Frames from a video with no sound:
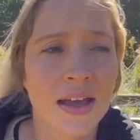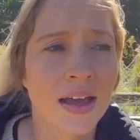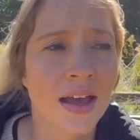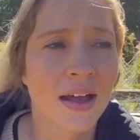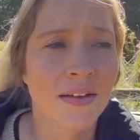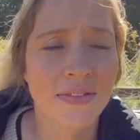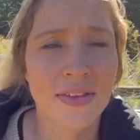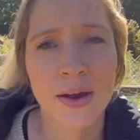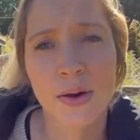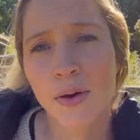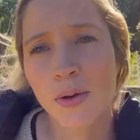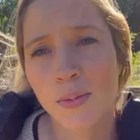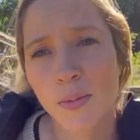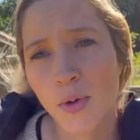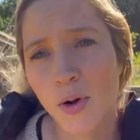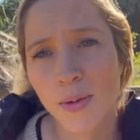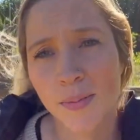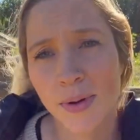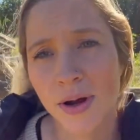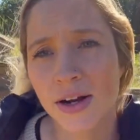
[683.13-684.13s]
If there were
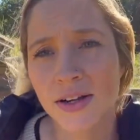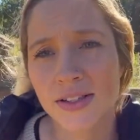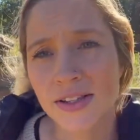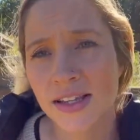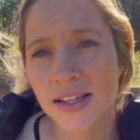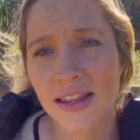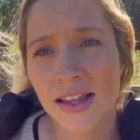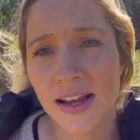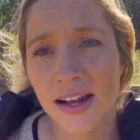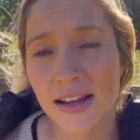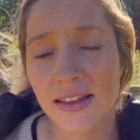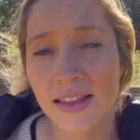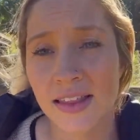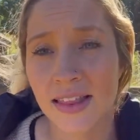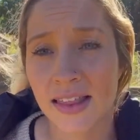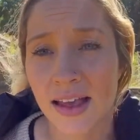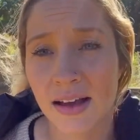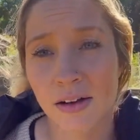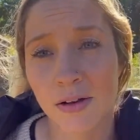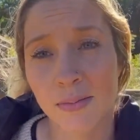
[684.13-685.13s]
more birds in there,
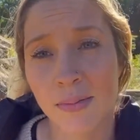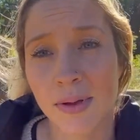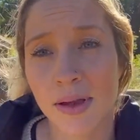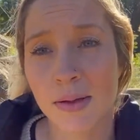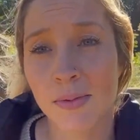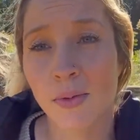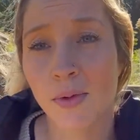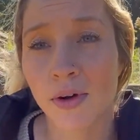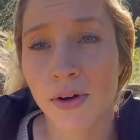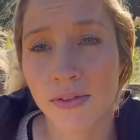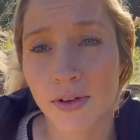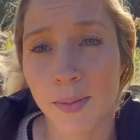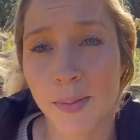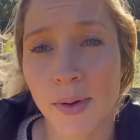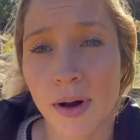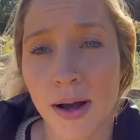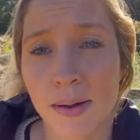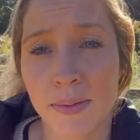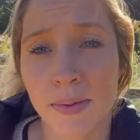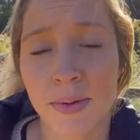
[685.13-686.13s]
then that would be more of a
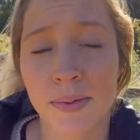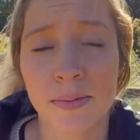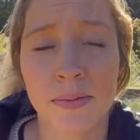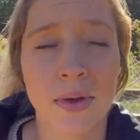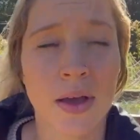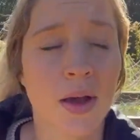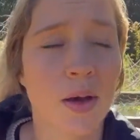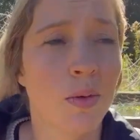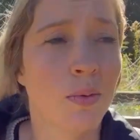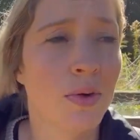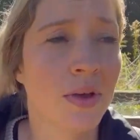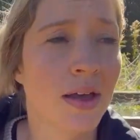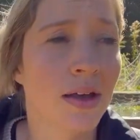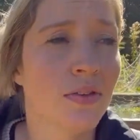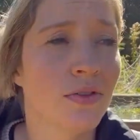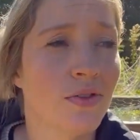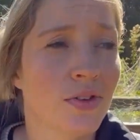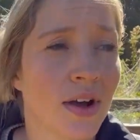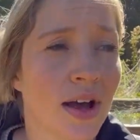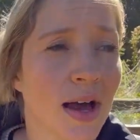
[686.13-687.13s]
problem. We
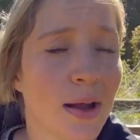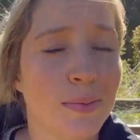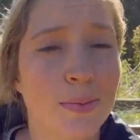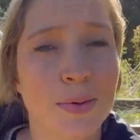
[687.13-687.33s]
have tried